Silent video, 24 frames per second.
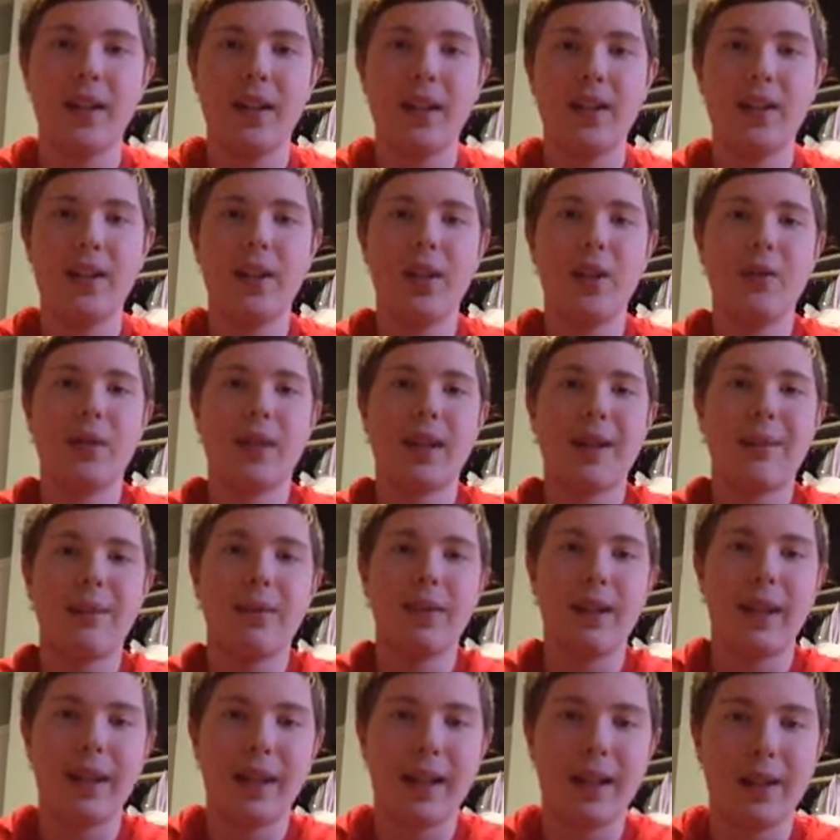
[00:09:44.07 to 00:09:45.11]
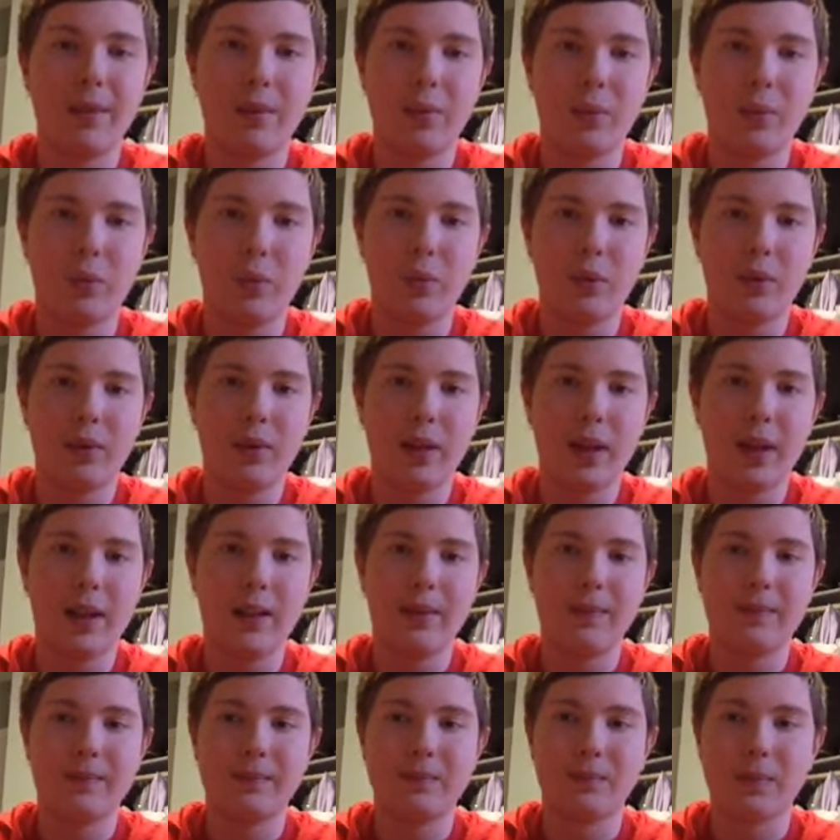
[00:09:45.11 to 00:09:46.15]
you know, some like um
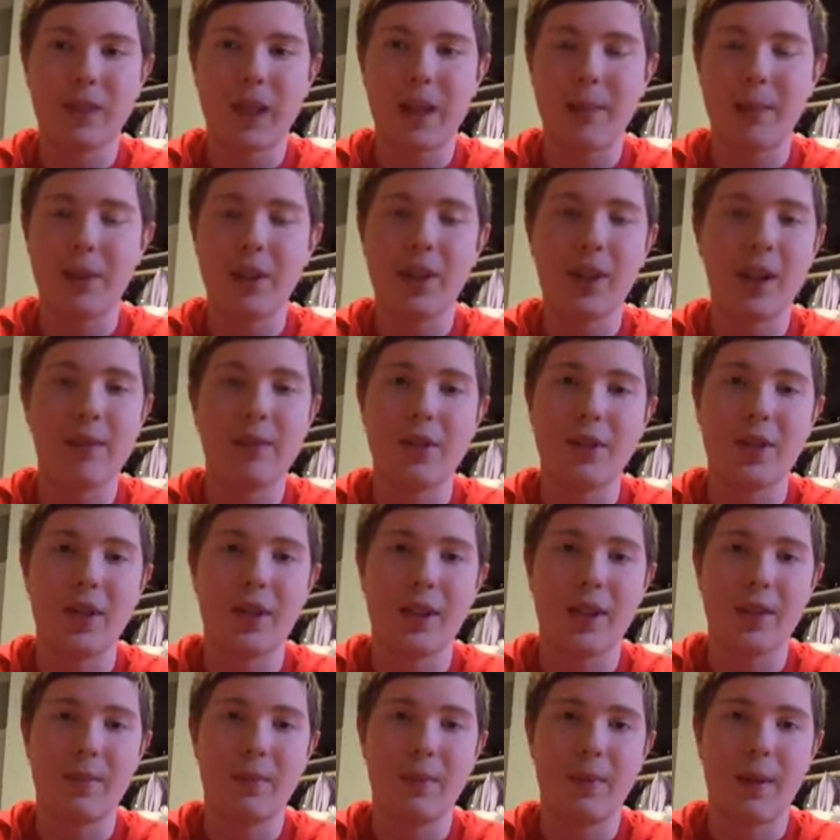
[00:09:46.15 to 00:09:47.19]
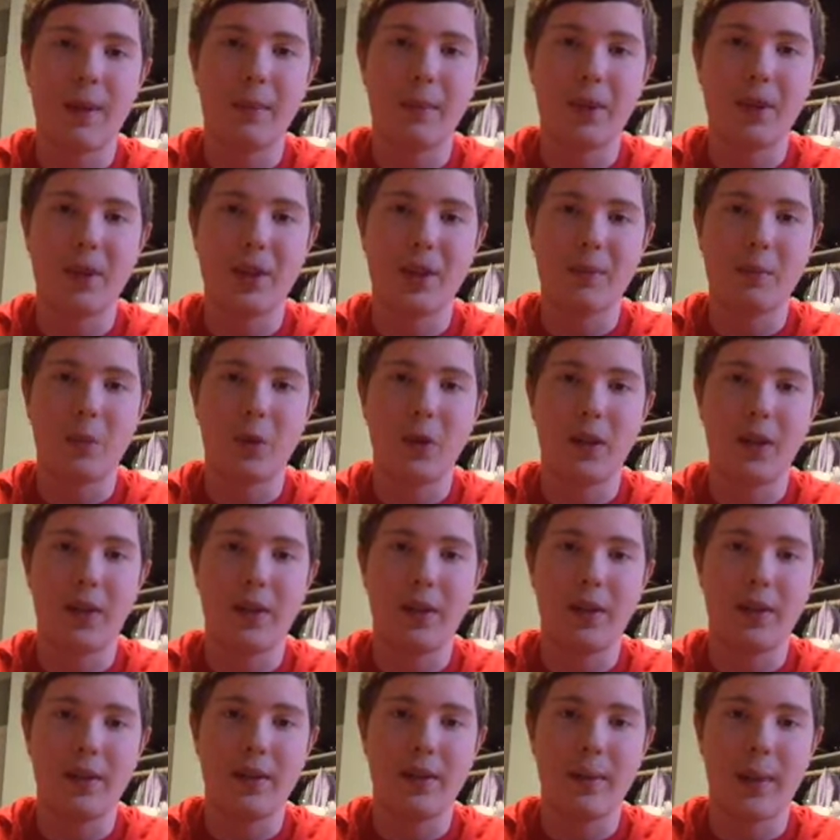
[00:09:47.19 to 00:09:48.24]
um I'm gonna I'm just gonna I'm gonna
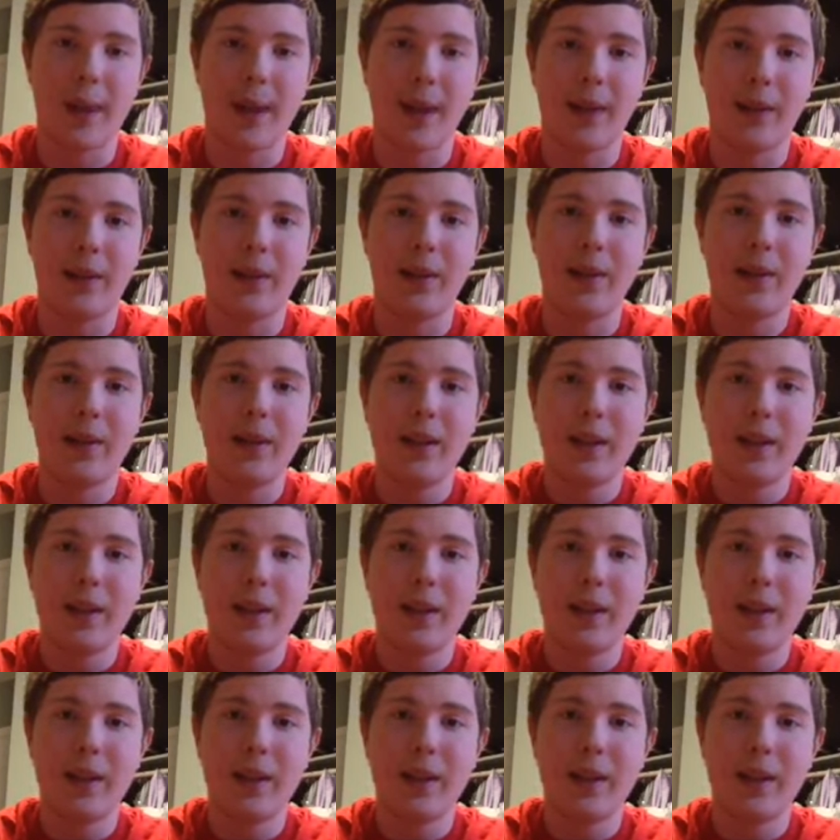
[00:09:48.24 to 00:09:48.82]
spoil the battle.